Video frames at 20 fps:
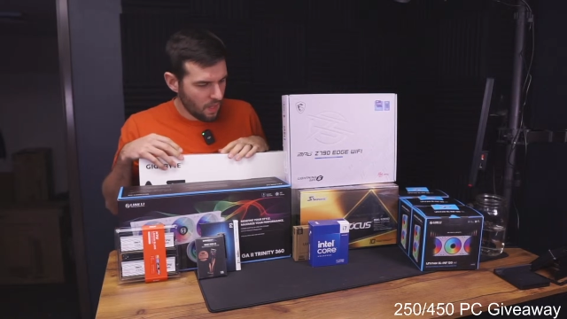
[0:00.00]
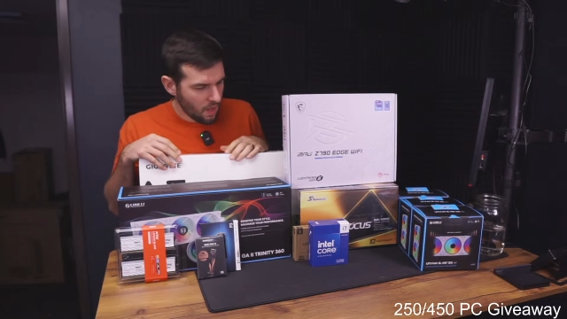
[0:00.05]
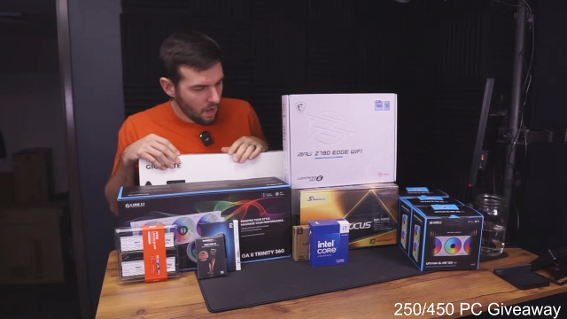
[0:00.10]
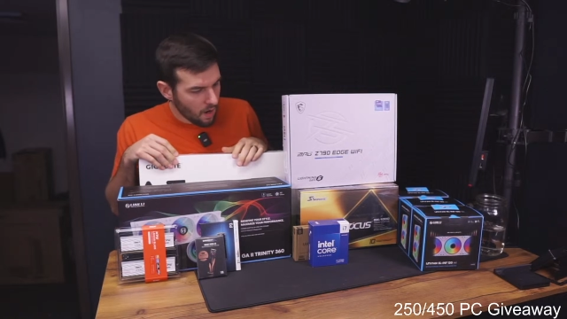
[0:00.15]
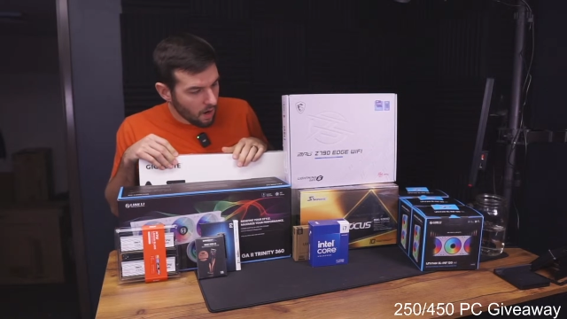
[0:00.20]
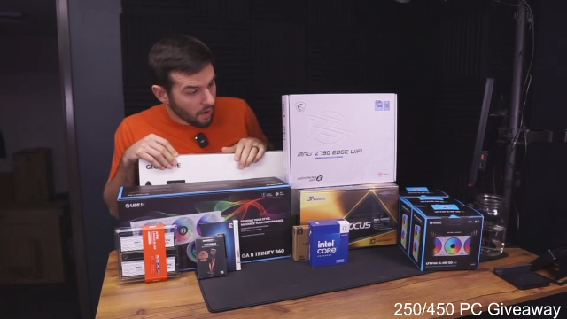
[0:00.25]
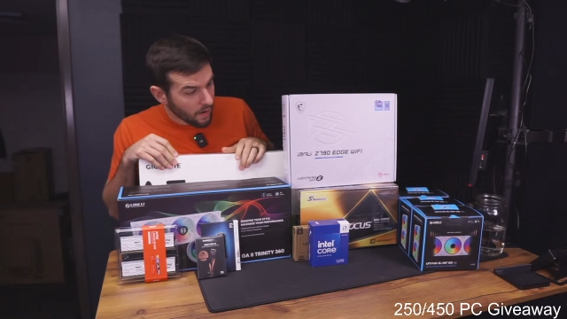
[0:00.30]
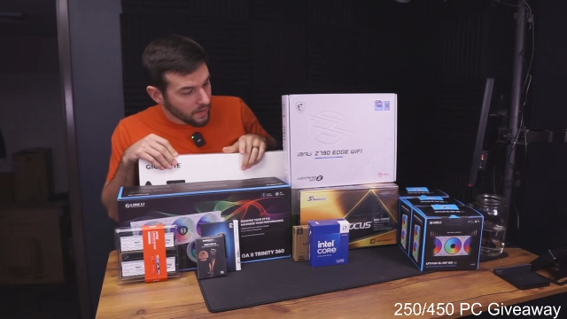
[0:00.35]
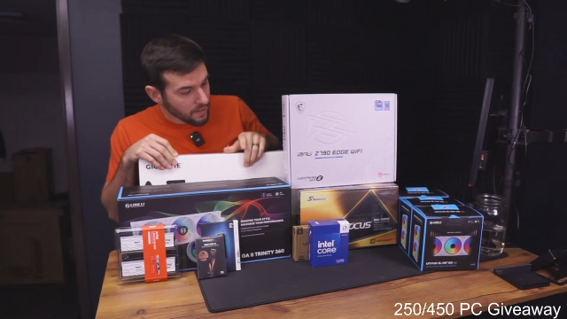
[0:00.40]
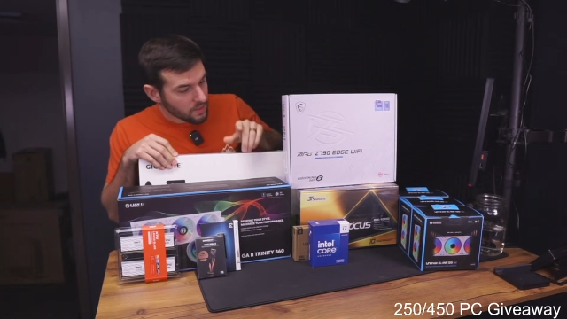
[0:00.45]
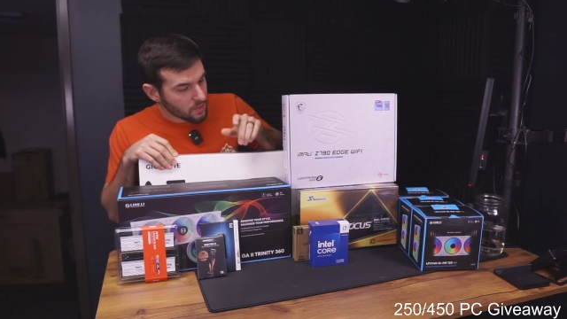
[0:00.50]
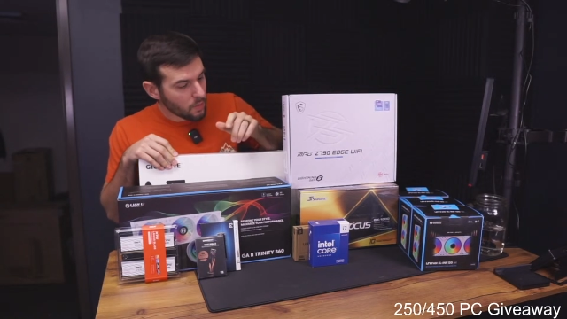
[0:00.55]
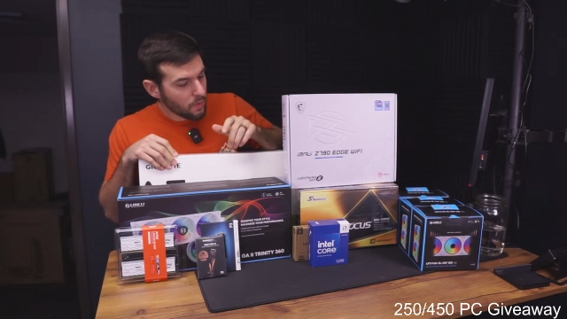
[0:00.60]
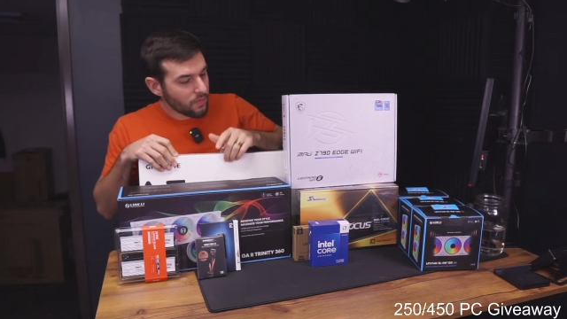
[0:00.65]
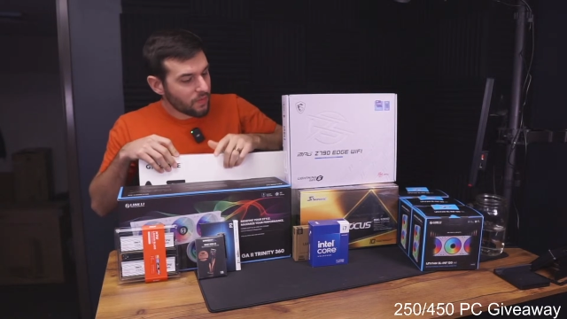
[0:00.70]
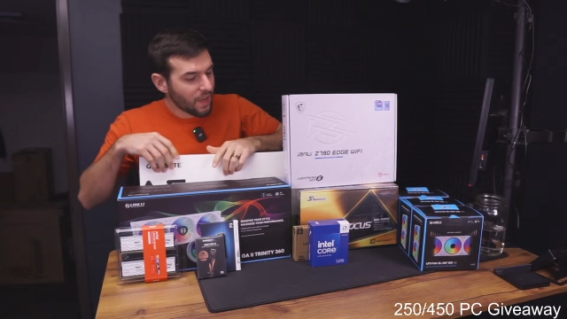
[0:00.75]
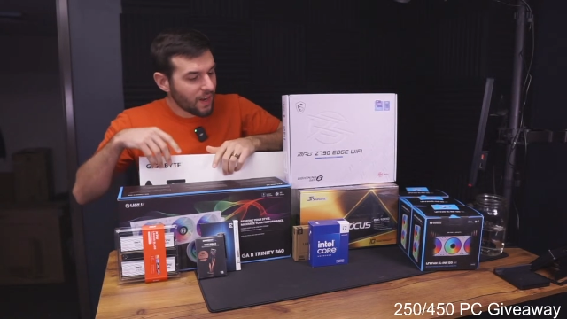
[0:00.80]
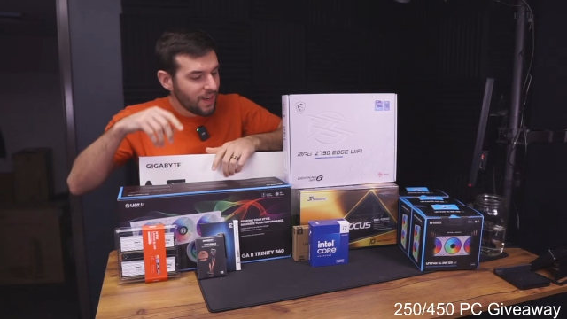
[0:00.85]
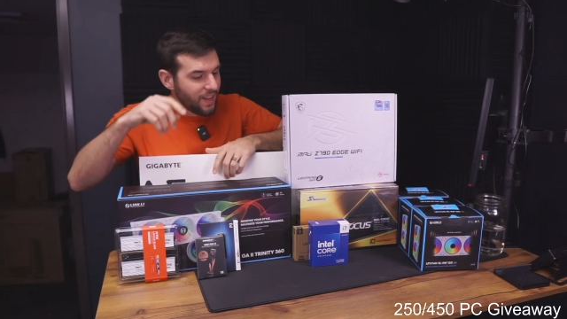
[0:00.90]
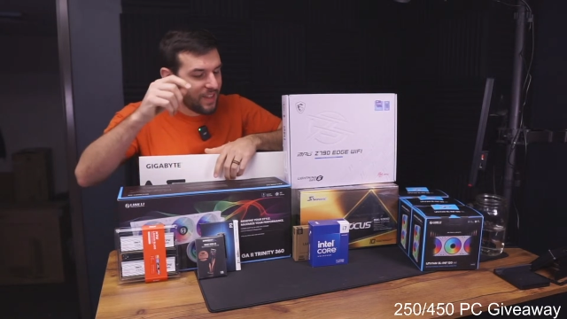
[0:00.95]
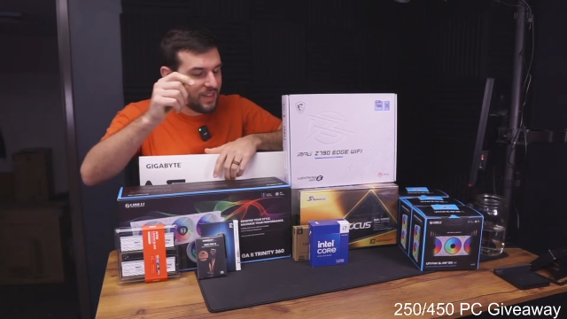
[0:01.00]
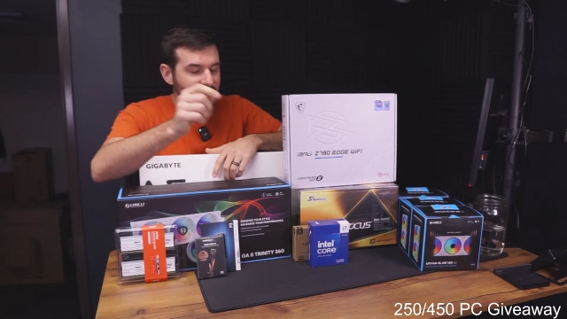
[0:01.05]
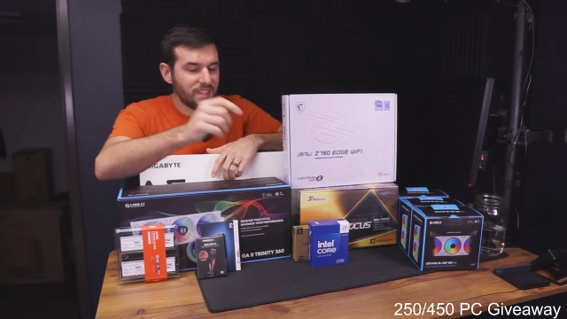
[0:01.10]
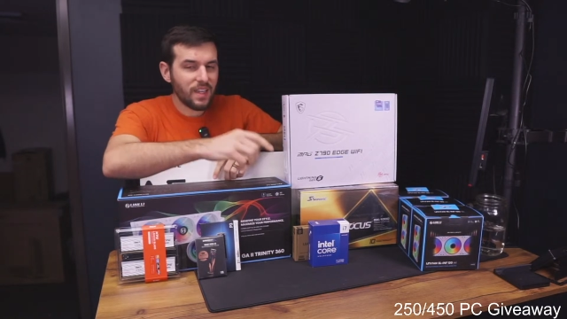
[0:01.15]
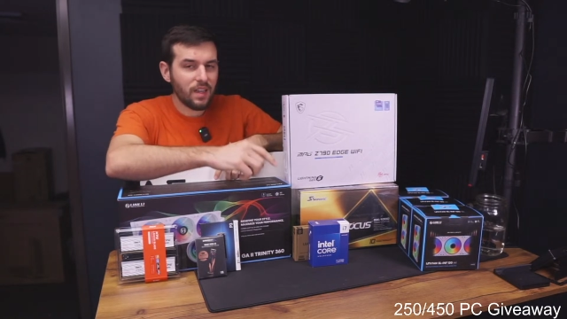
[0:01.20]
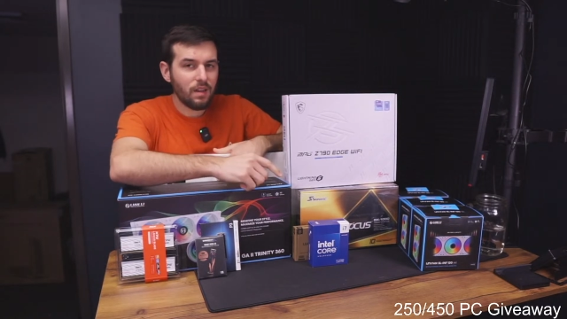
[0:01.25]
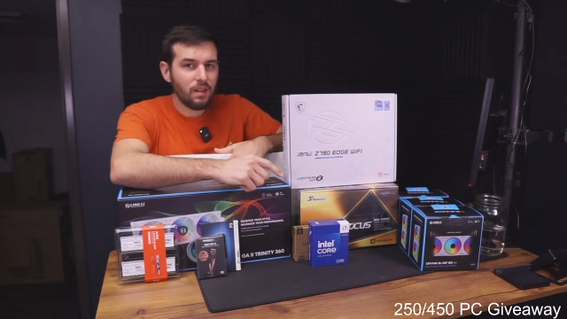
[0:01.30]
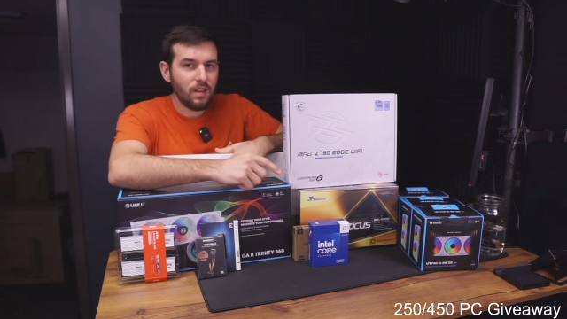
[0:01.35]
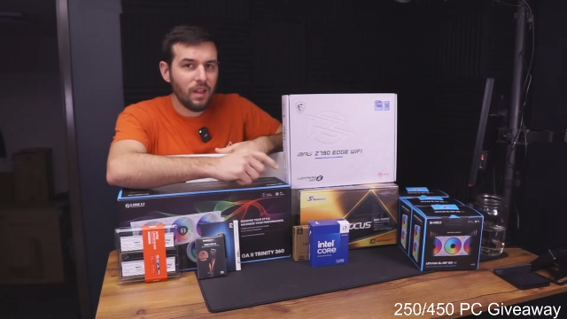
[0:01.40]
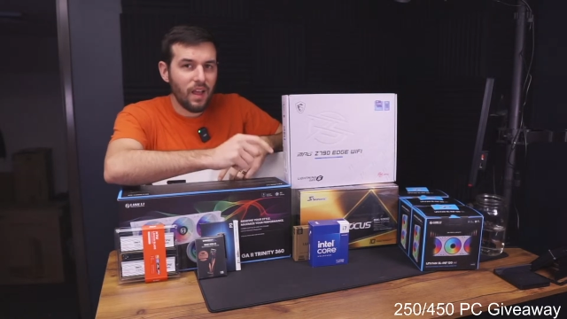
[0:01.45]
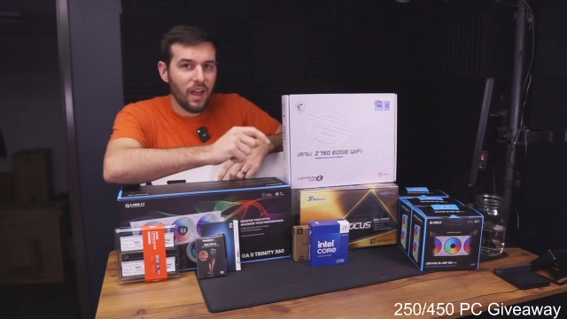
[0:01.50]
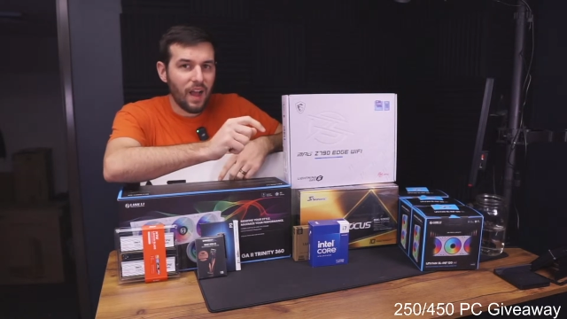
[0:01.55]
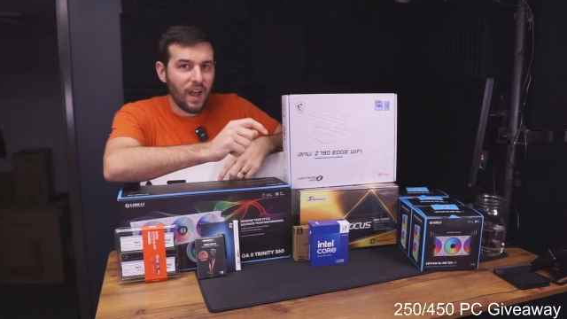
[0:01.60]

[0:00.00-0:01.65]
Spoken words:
All right, so we've got an Intel